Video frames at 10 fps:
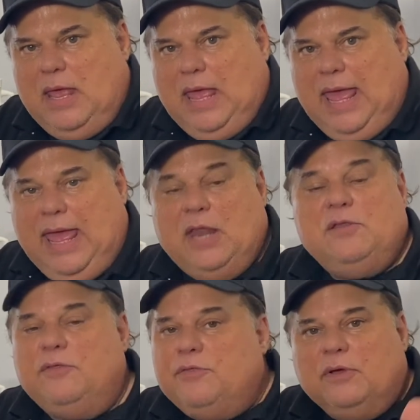And
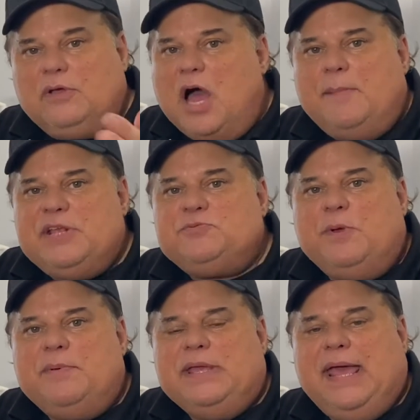the comments we've
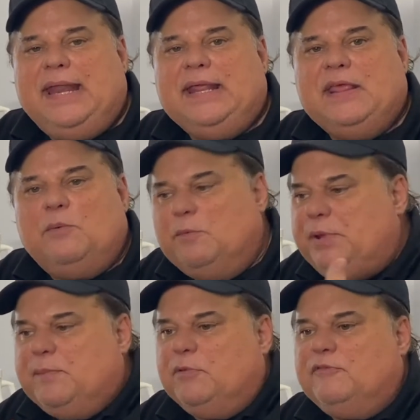been getting that when
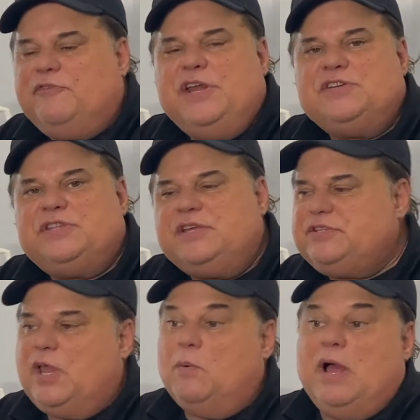people are finished, they
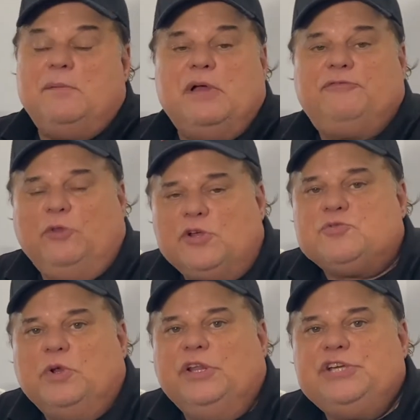say, wow, my floors
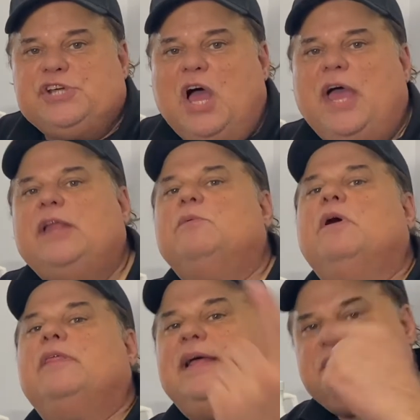really shine. Well,
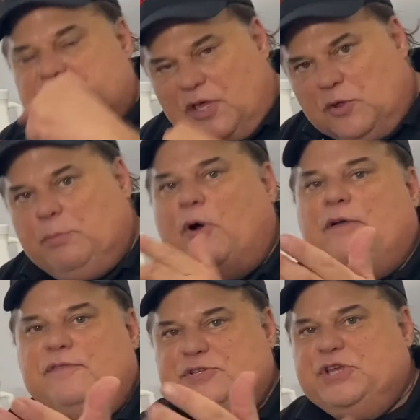that's the other part of
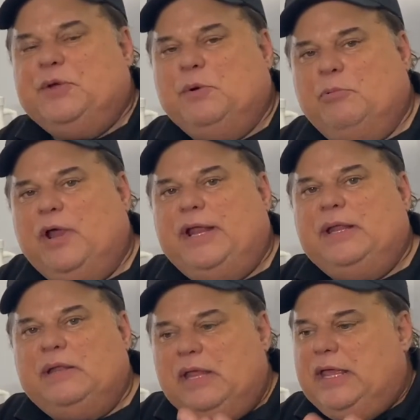the Synchro Bright.
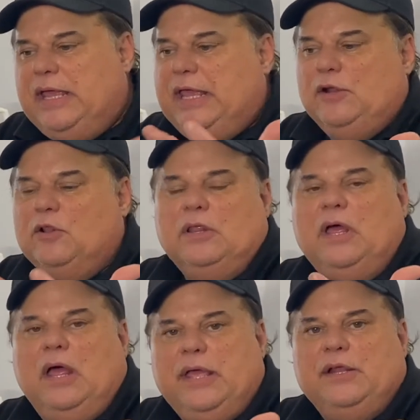It'll
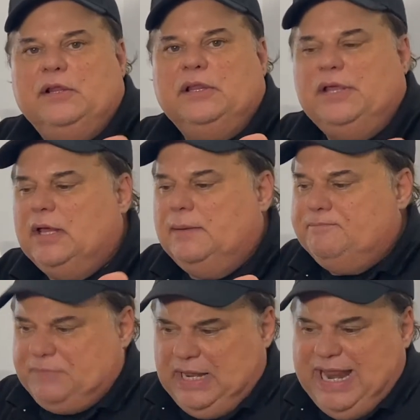
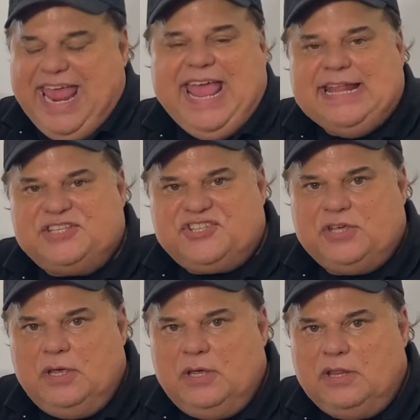
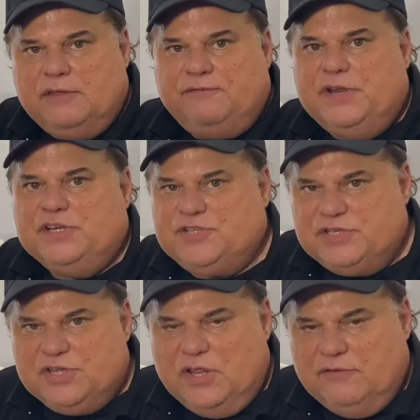enhance the finish that's
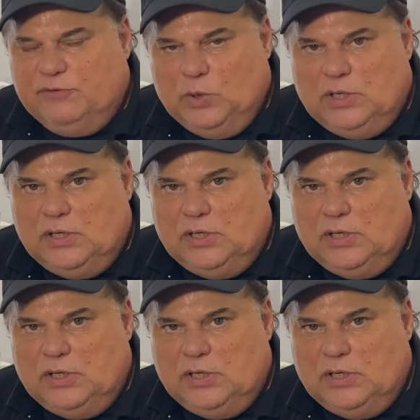on the floor.